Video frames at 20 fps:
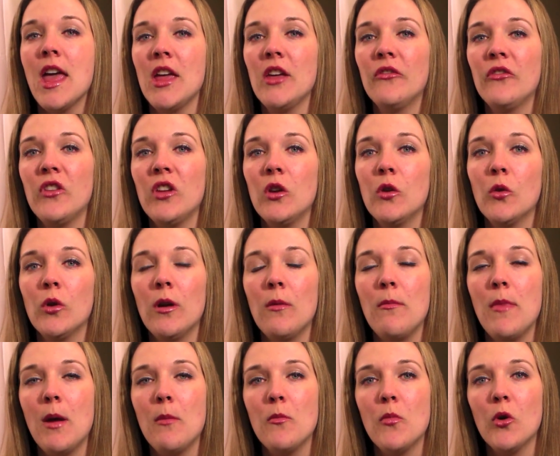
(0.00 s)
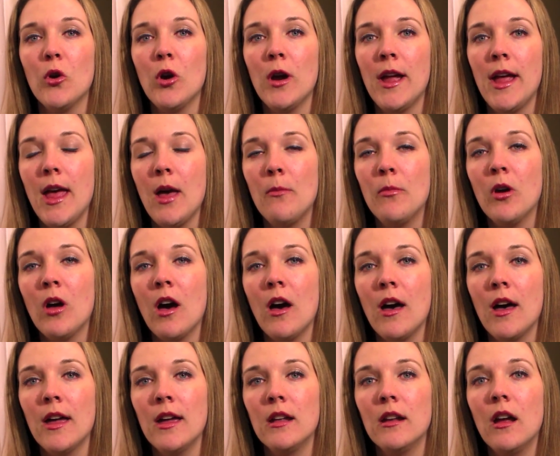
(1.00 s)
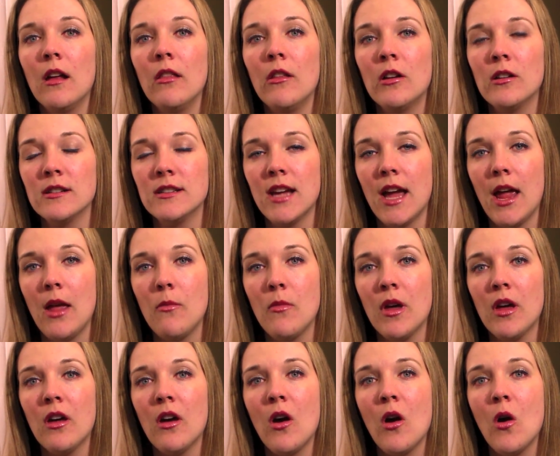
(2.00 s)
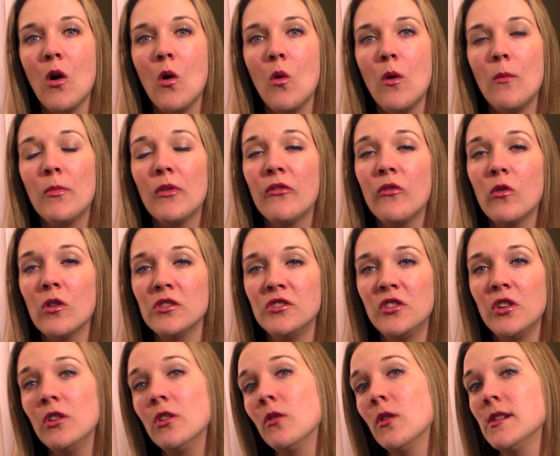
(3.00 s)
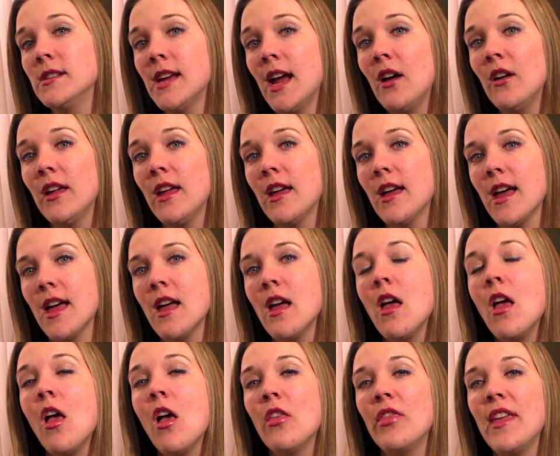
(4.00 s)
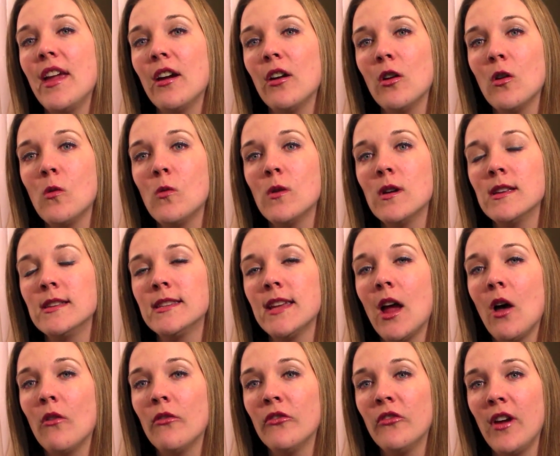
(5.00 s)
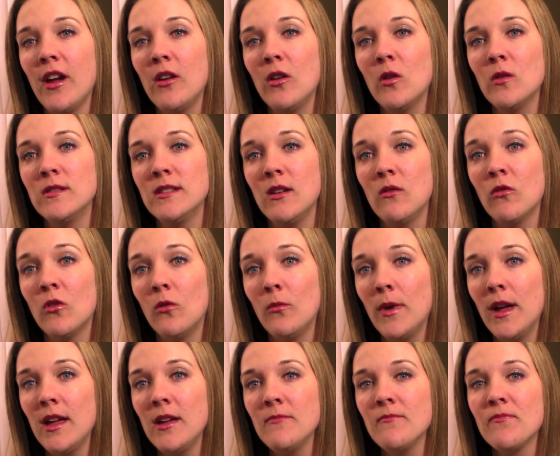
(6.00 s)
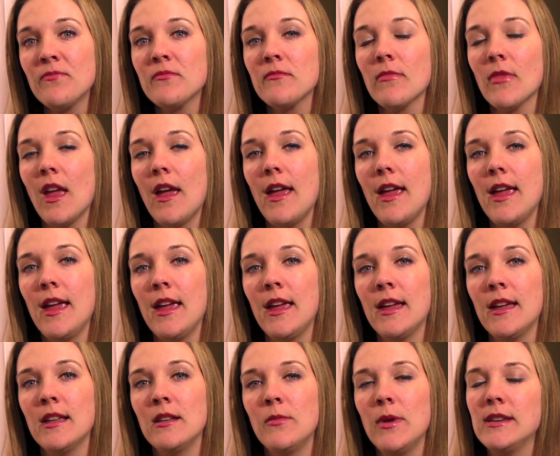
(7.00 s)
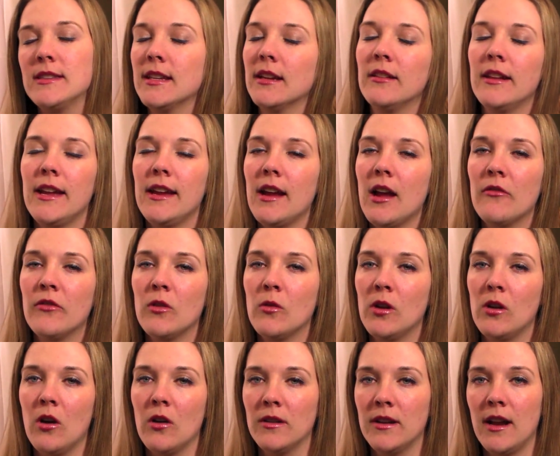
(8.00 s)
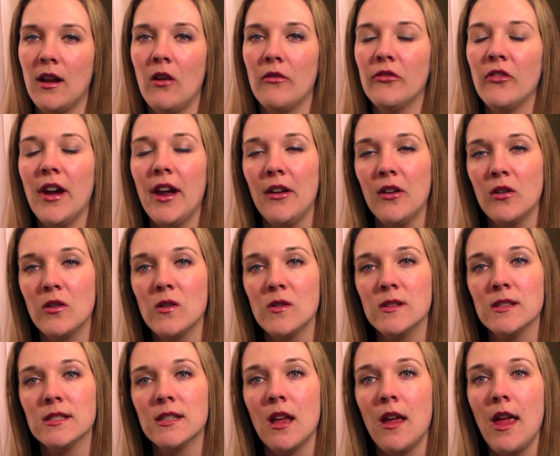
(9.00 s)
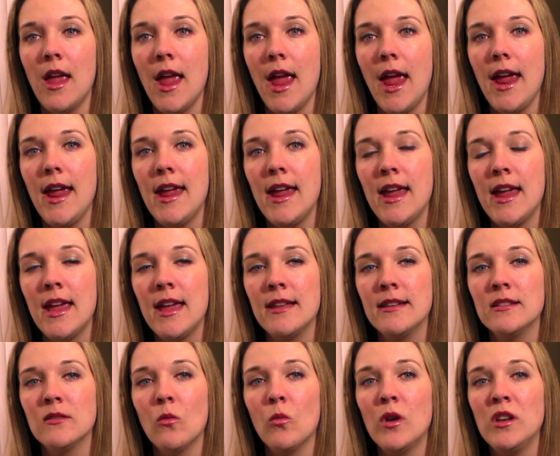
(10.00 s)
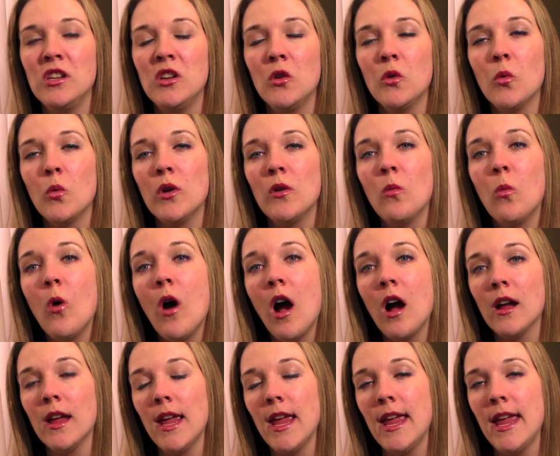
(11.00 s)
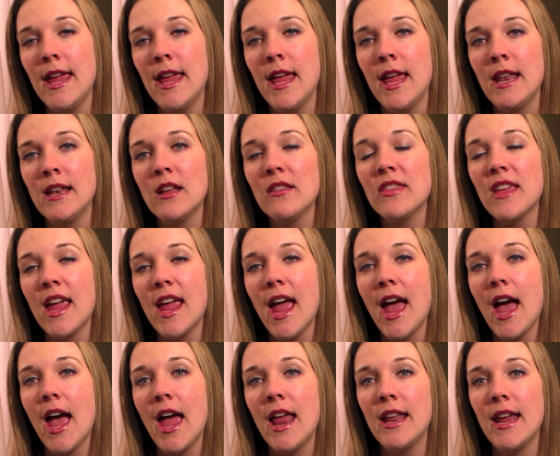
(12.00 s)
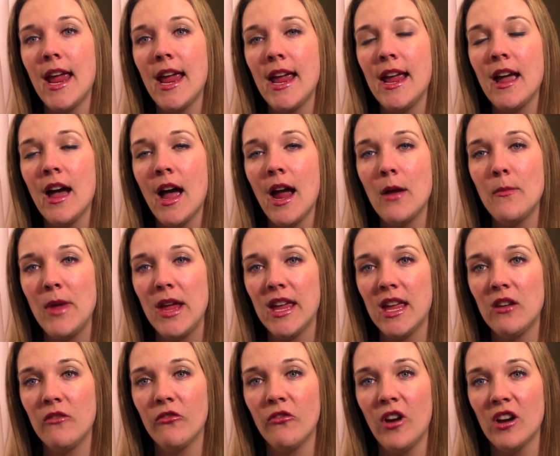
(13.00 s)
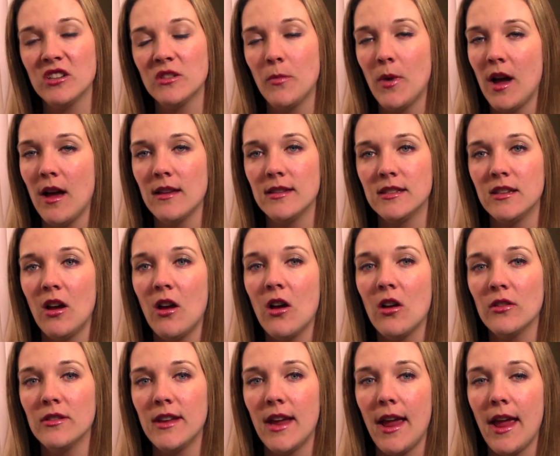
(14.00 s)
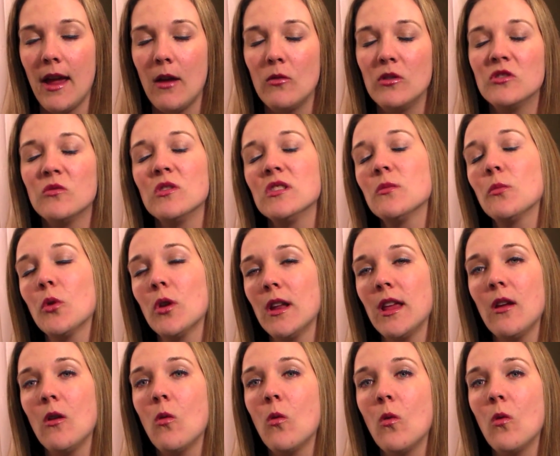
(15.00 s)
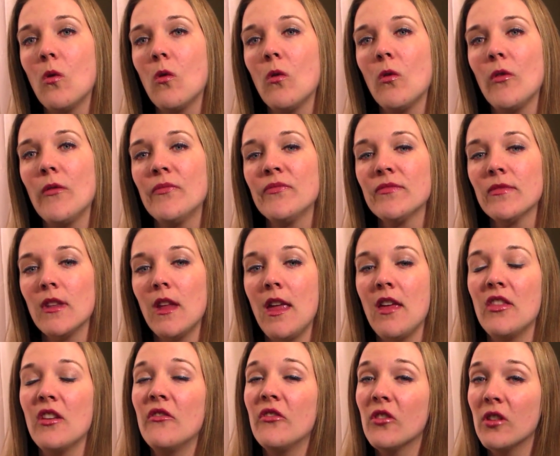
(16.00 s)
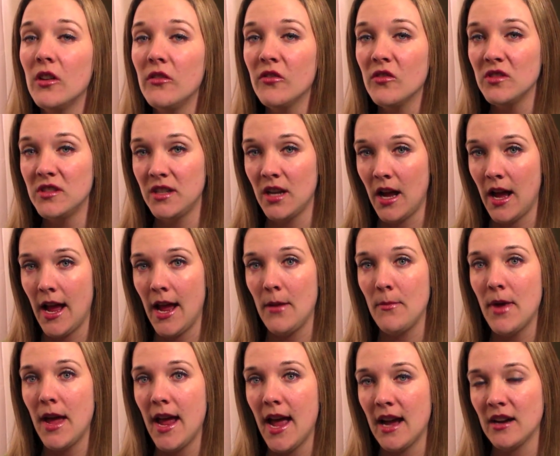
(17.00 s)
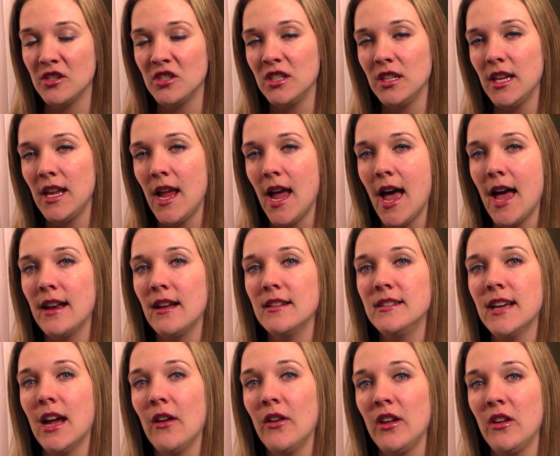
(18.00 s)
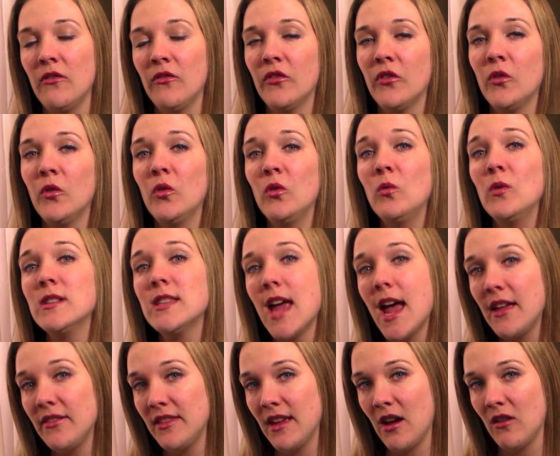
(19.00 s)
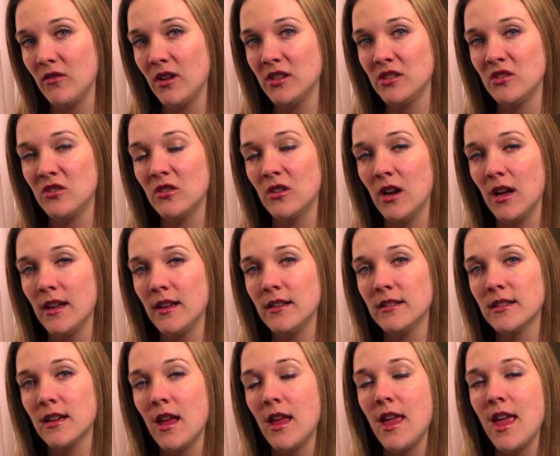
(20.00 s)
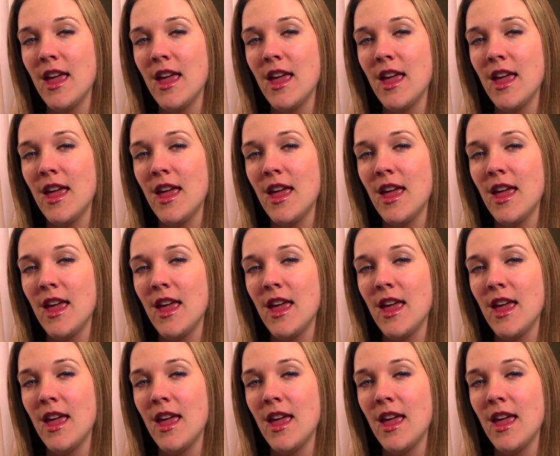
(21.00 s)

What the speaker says: If you remember at Epcot a long time ago, before Tutto Italia, there was Alfredo di Roma. And basically everyone called it Alfredo's, and when you would walk in they had a guy making fresh pasta all day, which was pretty cool. The very first time I actually had Italian food was at that restaurant,